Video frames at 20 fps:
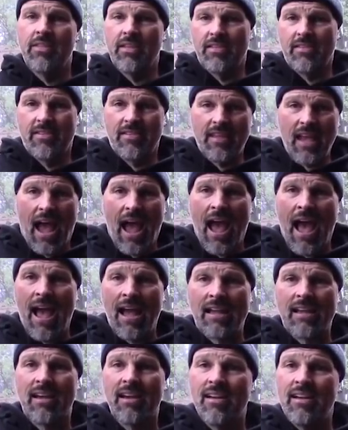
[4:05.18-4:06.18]
the
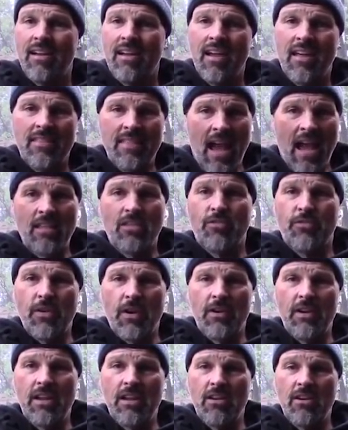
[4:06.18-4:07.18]
Sac. That's
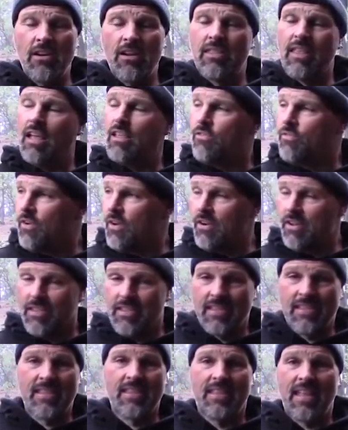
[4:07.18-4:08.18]
very good, that's very
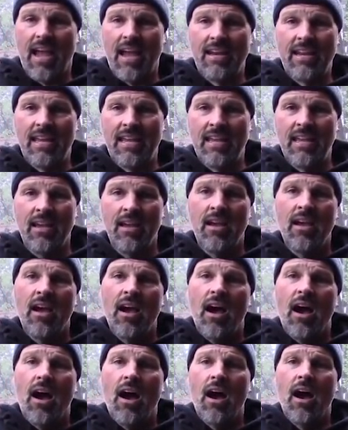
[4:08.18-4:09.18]
steady.
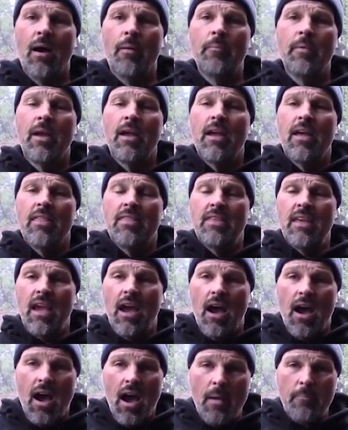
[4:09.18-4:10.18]
The
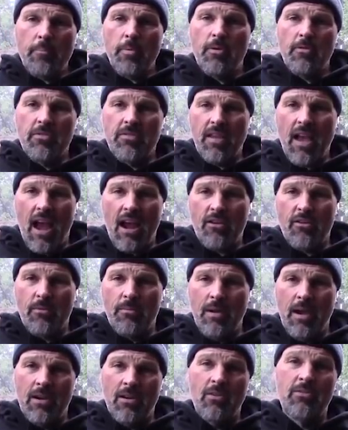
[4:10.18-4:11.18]
upper
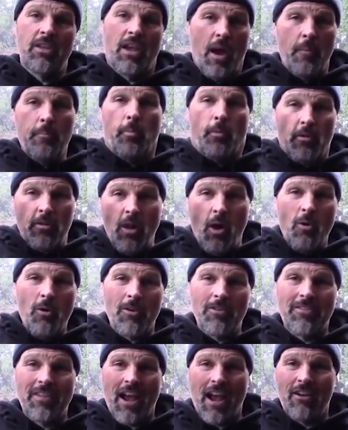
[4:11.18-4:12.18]
Sacramento, the upper
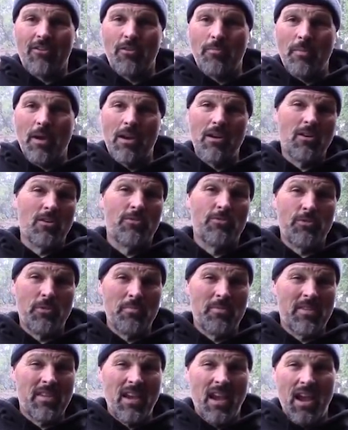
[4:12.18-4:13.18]
lower Sacramento from
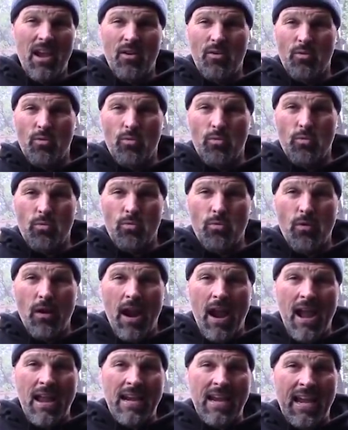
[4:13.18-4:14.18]
say
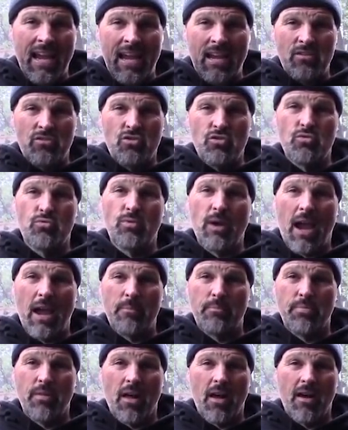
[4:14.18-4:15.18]
Redding to
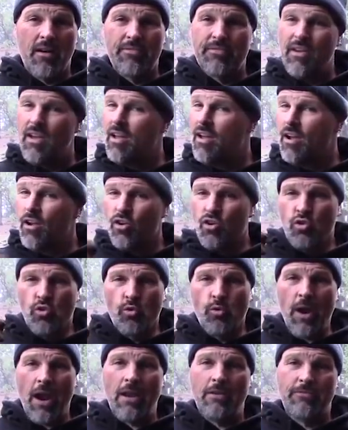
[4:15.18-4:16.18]
Red Bluff,
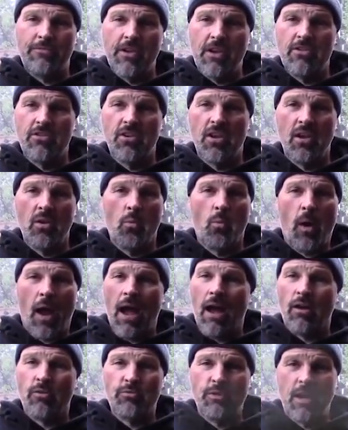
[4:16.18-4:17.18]
great fishing,
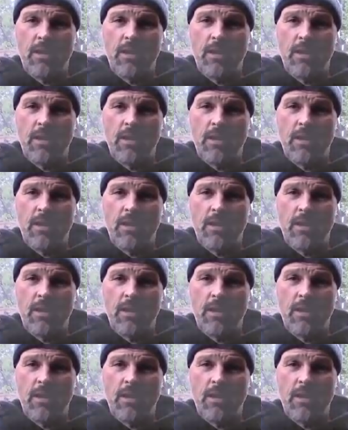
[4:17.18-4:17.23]
wild